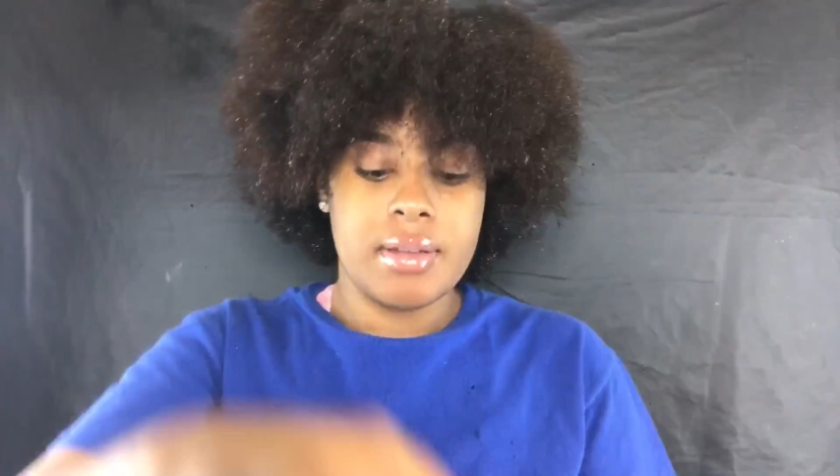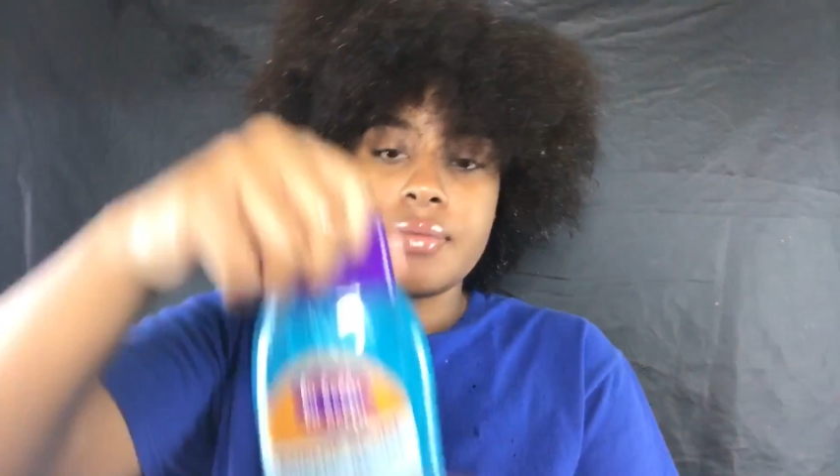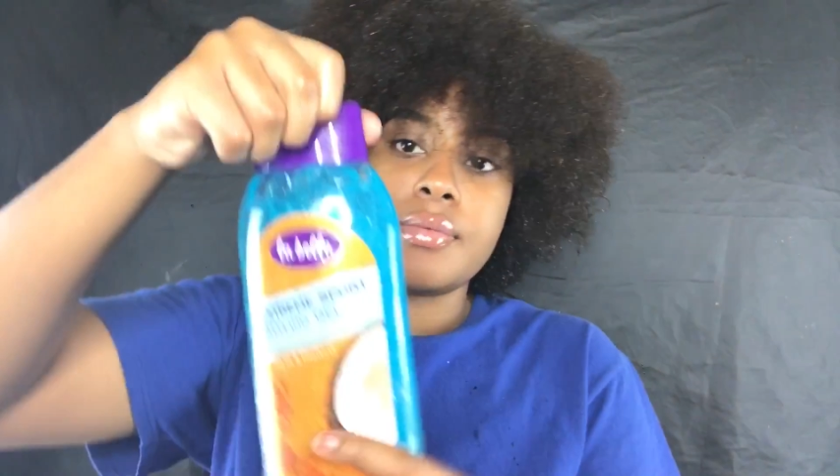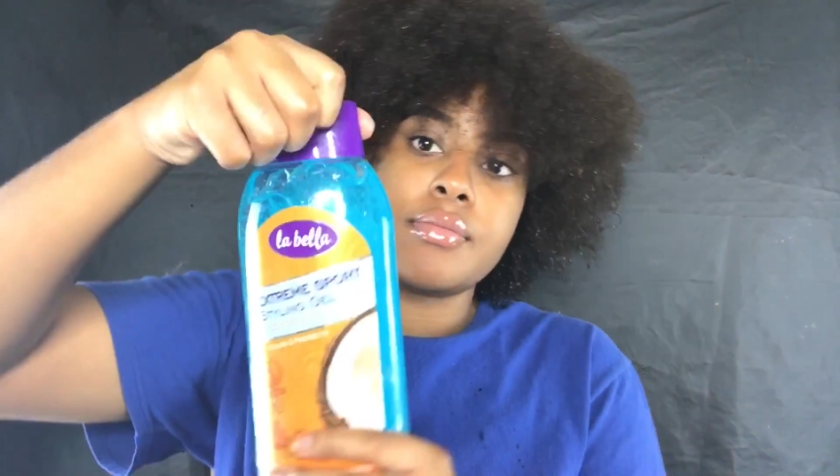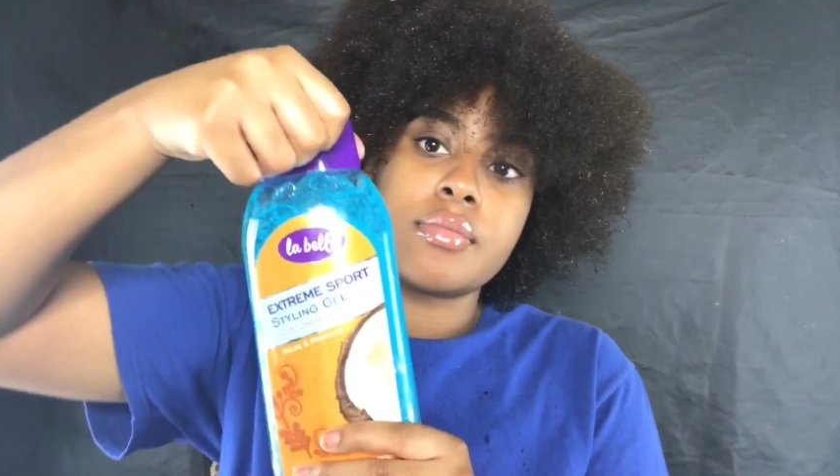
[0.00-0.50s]

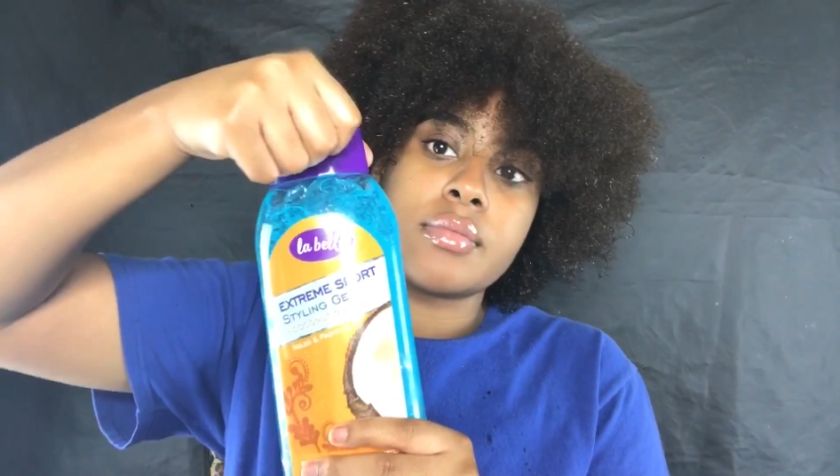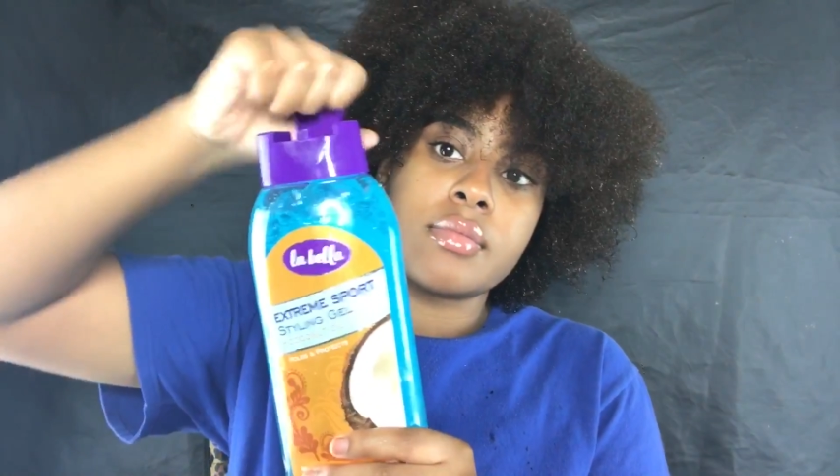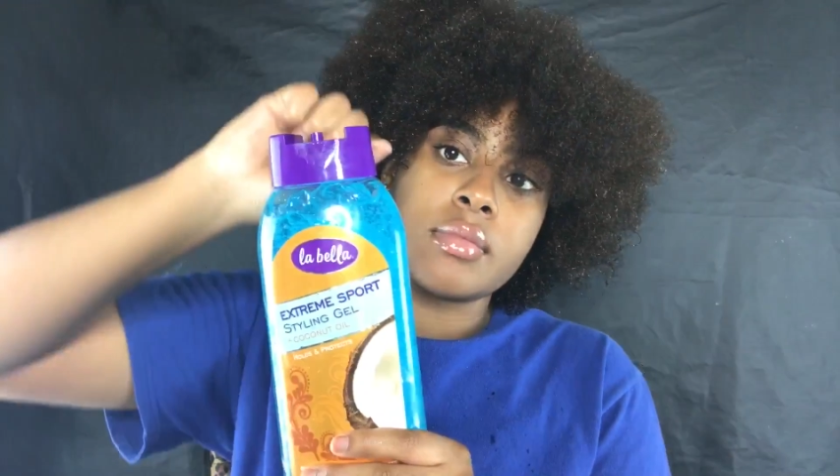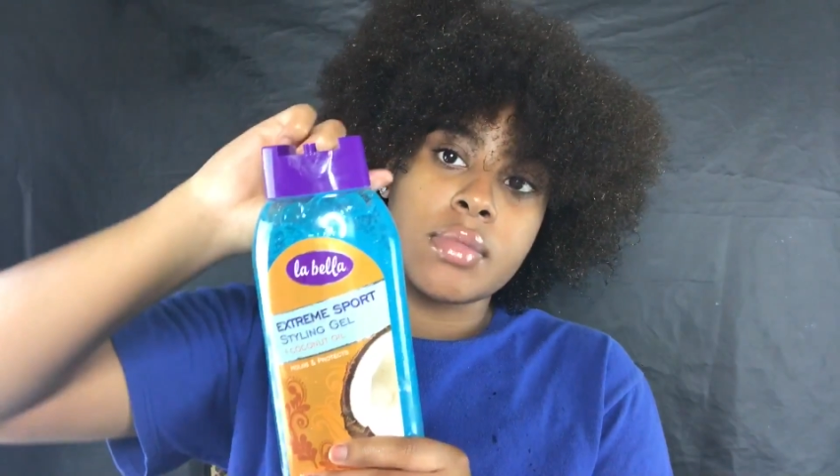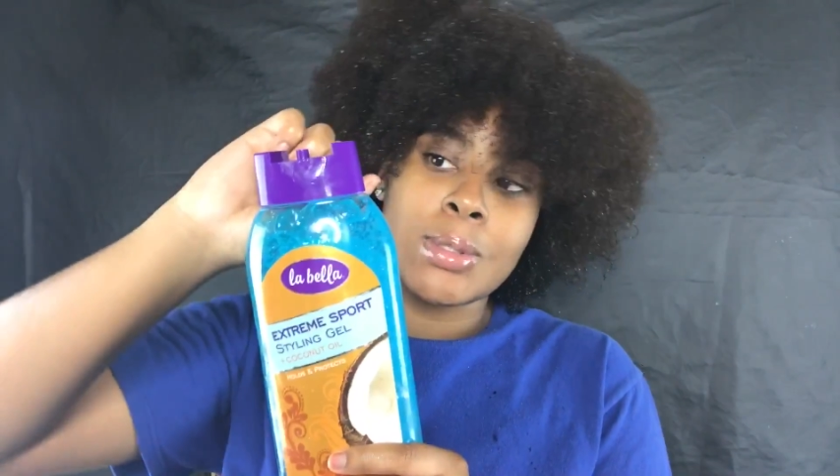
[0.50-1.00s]
Like,
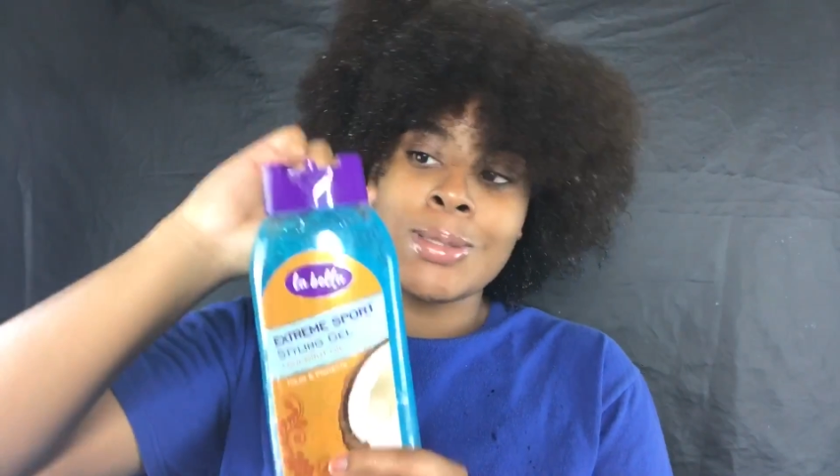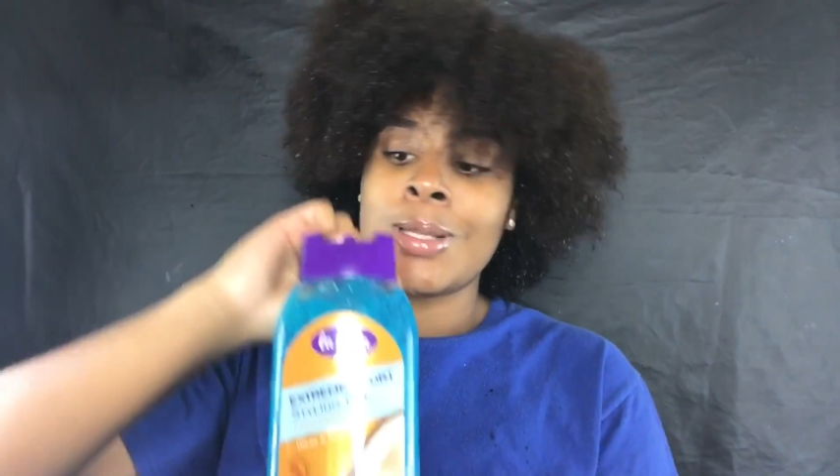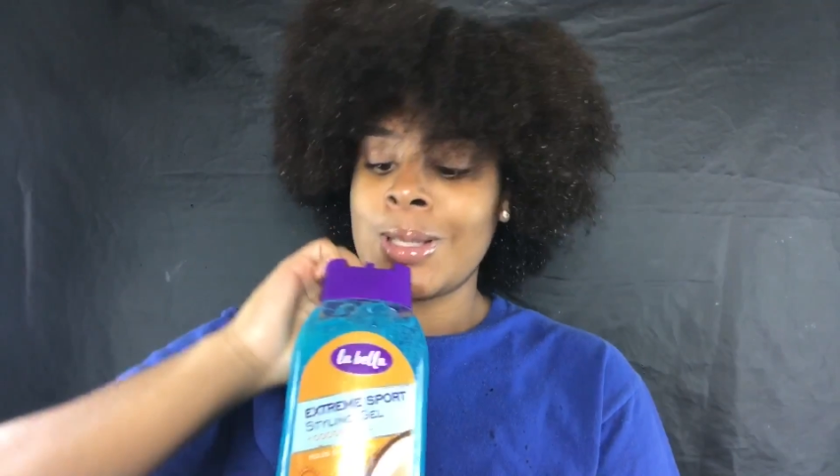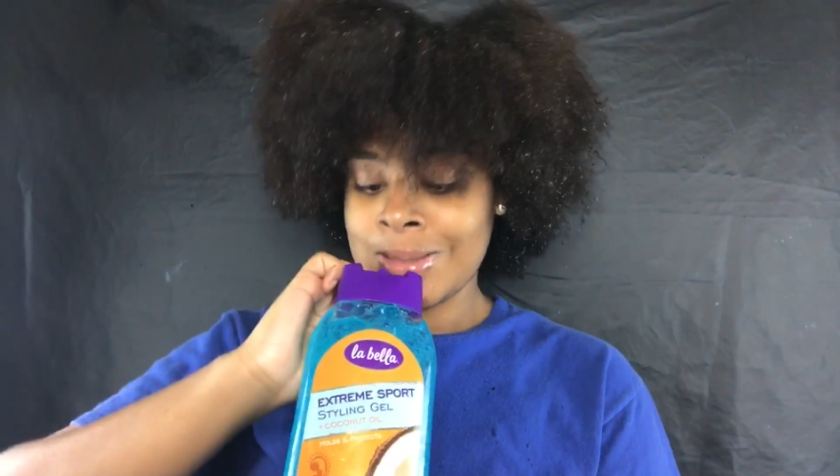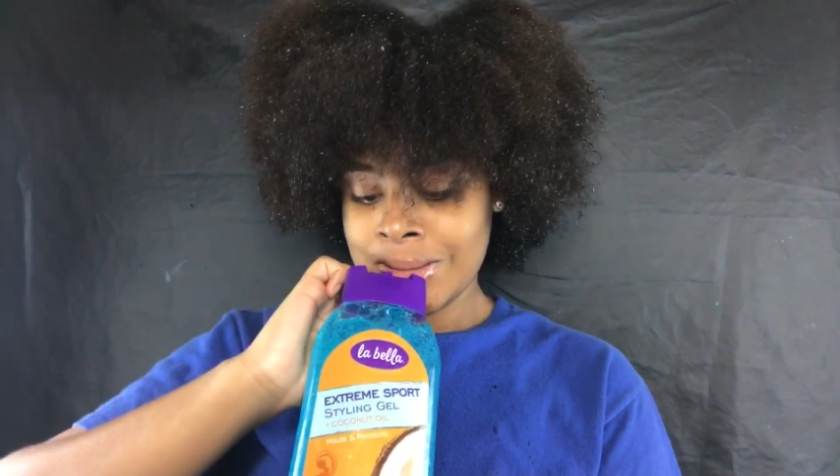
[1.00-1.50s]

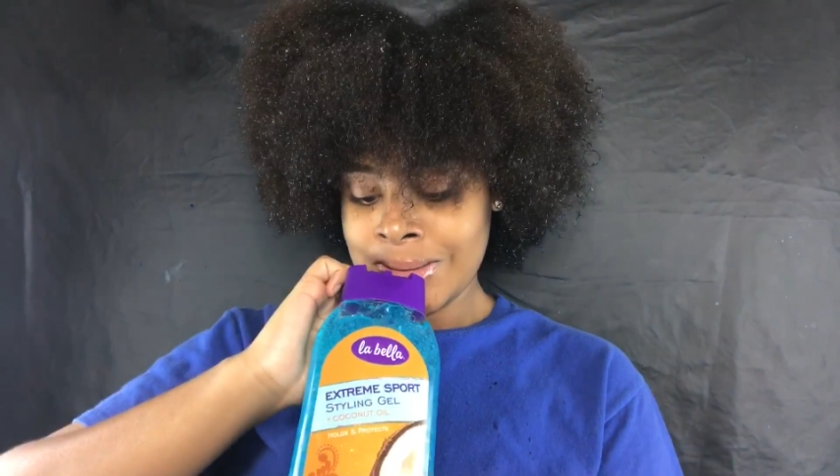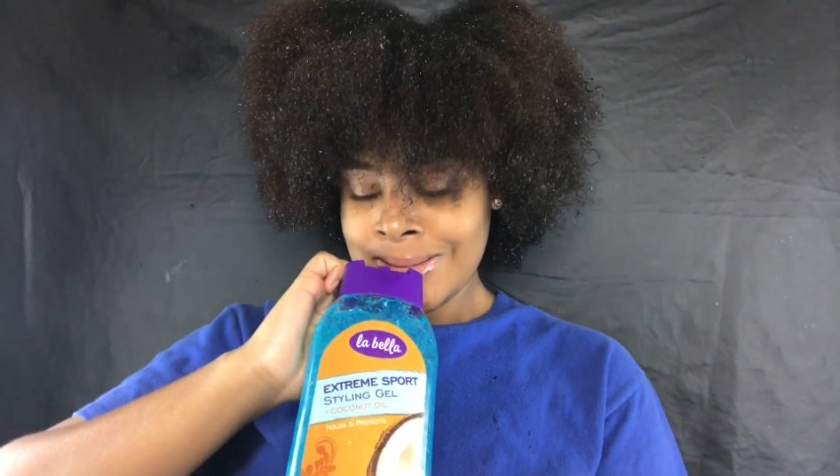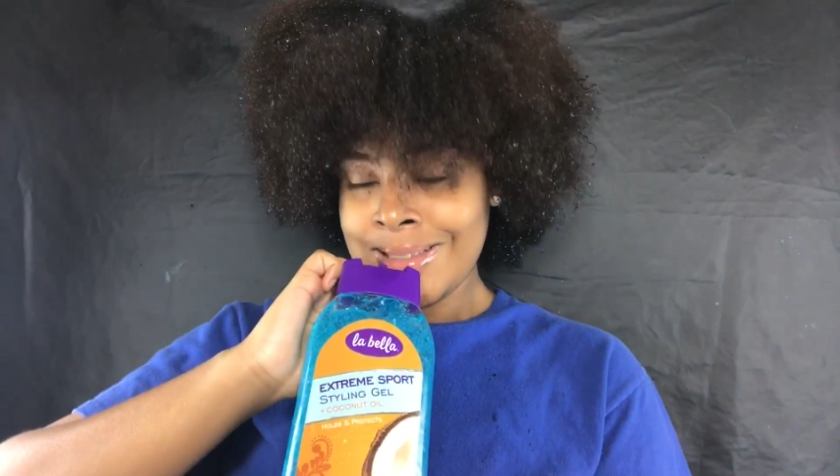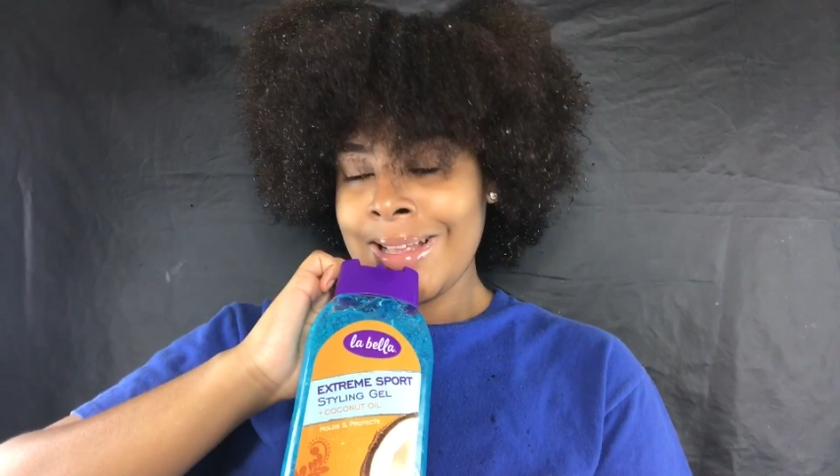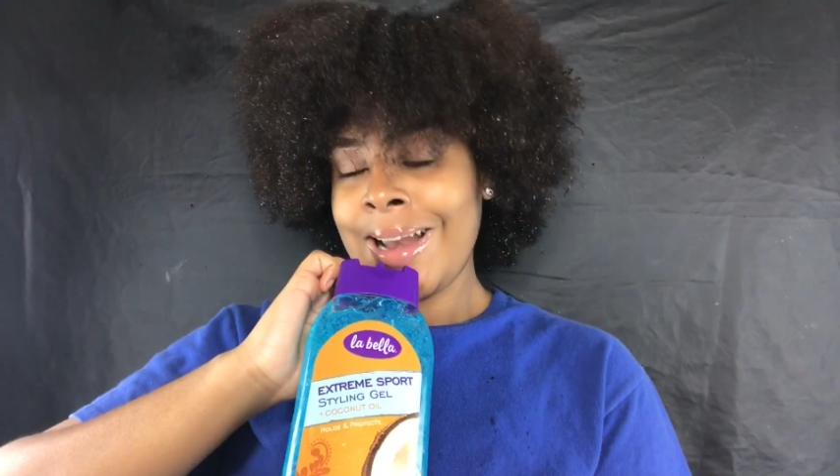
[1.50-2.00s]
okay,
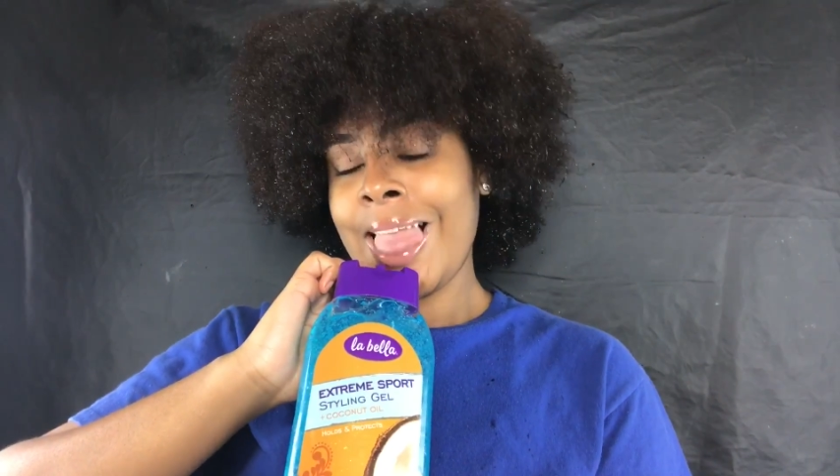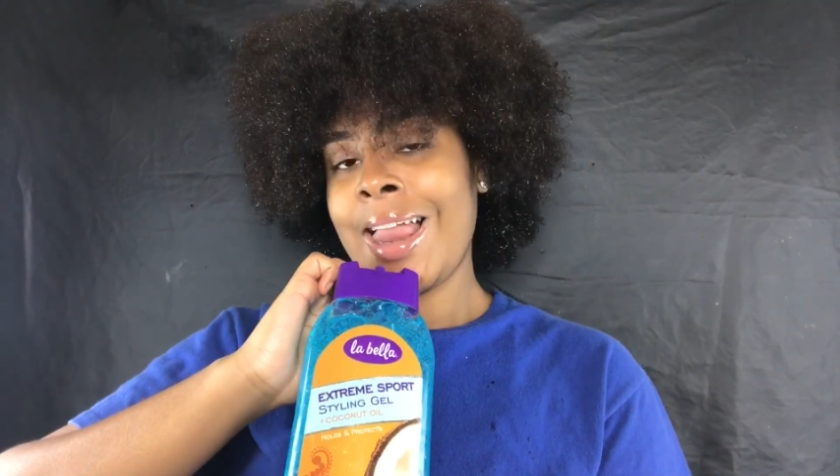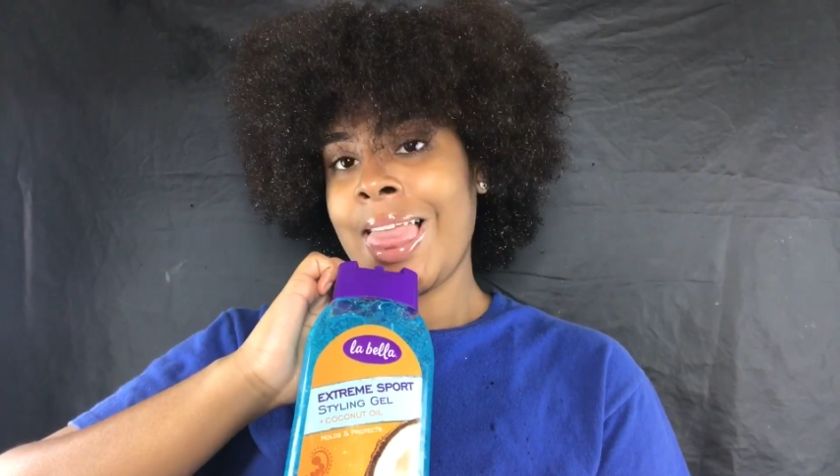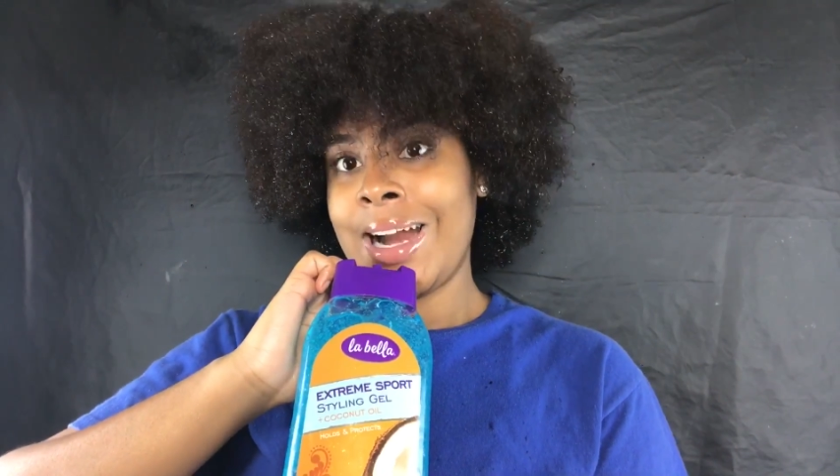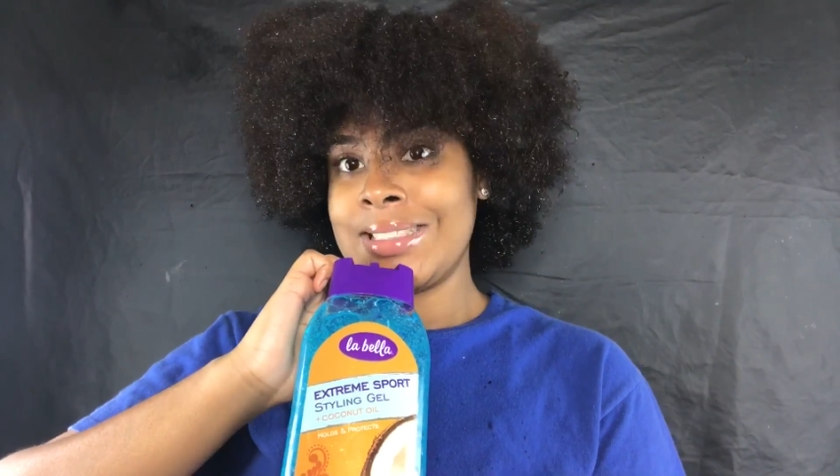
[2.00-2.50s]
so this
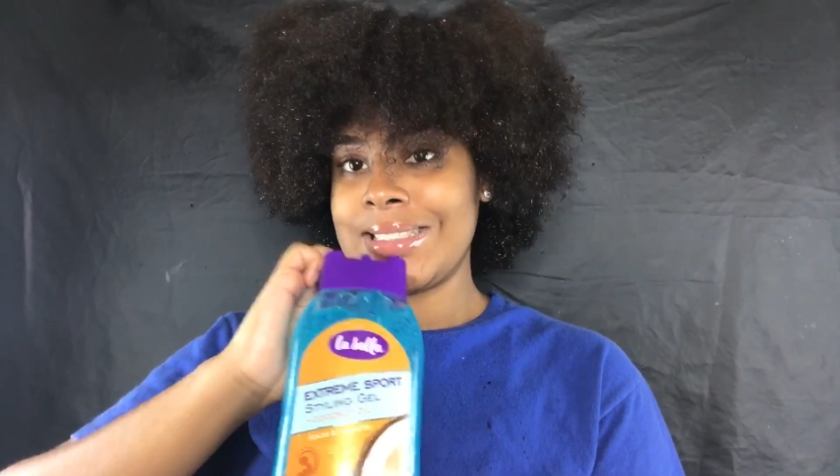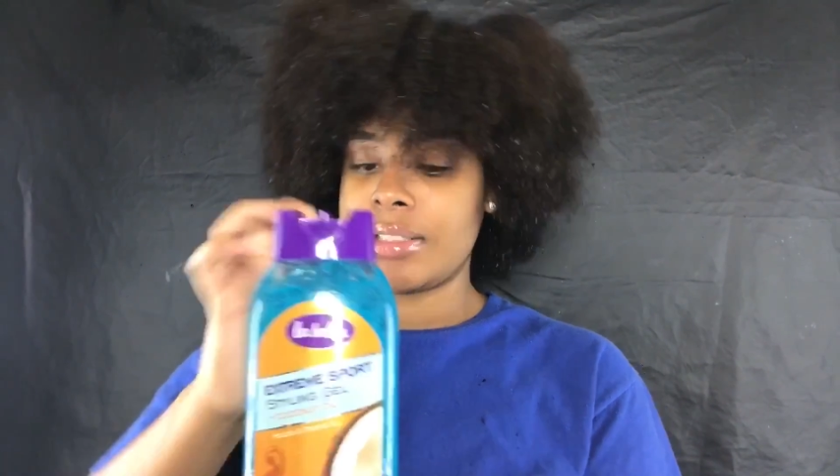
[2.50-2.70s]
time I